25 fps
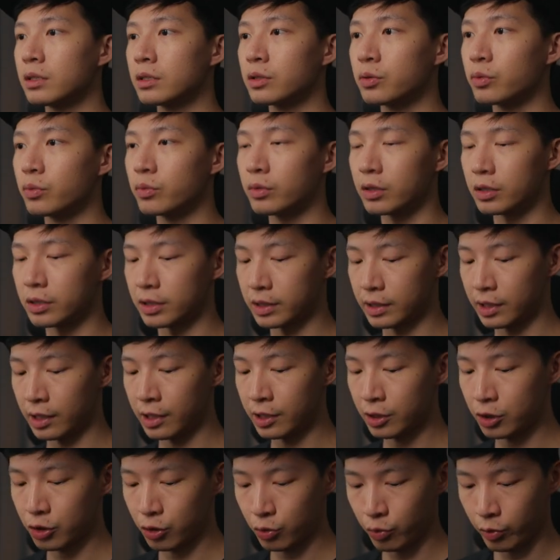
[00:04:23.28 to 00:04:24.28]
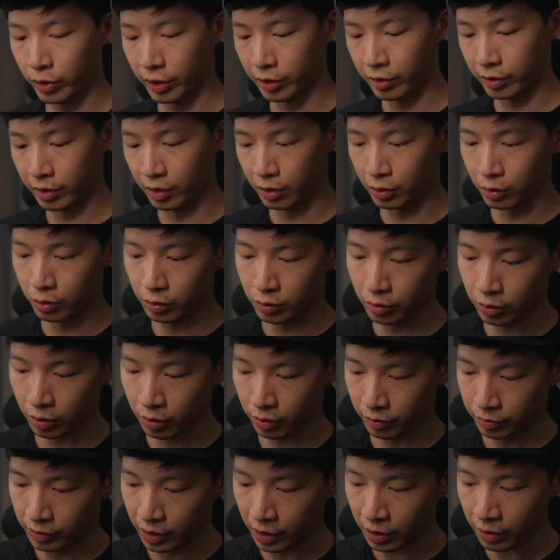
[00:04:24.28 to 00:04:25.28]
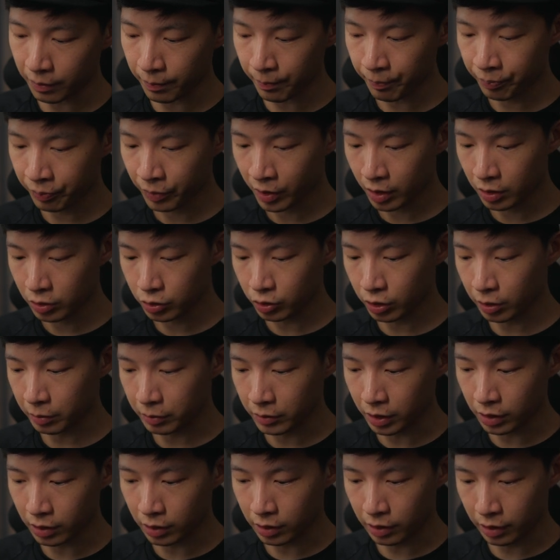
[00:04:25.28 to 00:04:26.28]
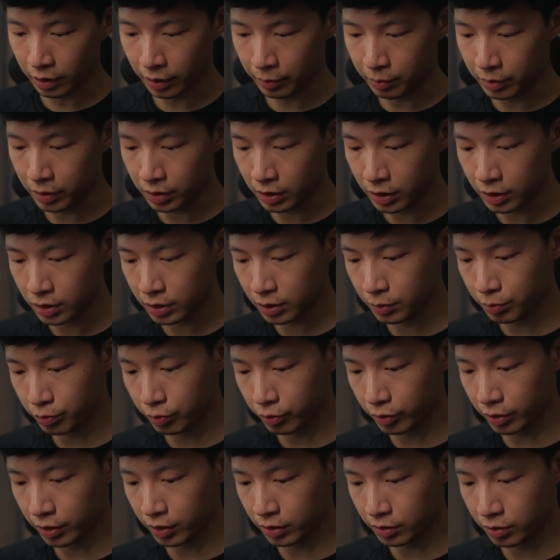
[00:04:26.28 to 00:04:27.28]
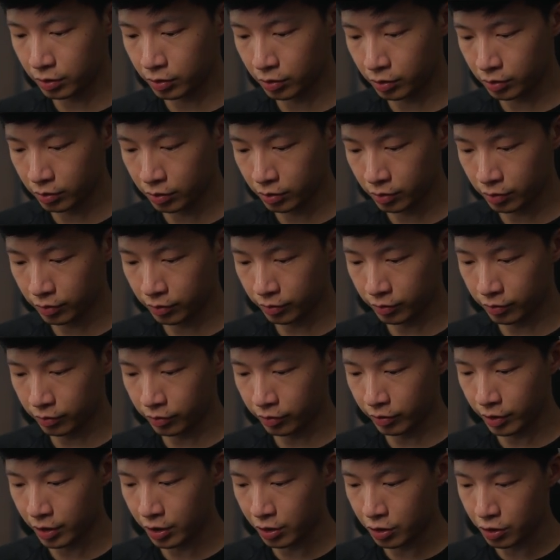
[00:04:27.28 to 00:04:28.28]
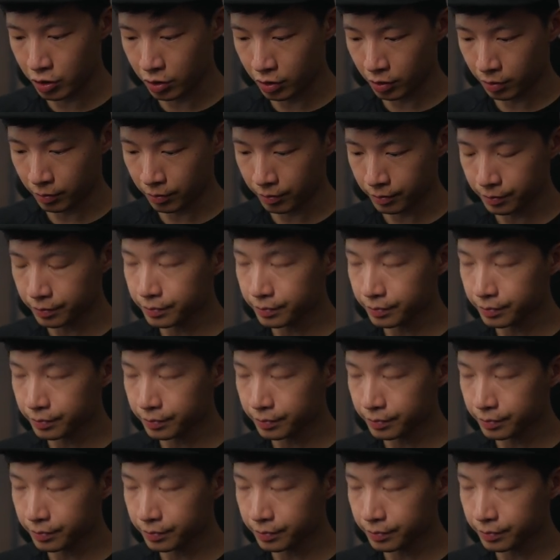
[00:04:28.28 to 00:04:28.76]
is the stage where you can do all of that. So I'm going to label this preservation.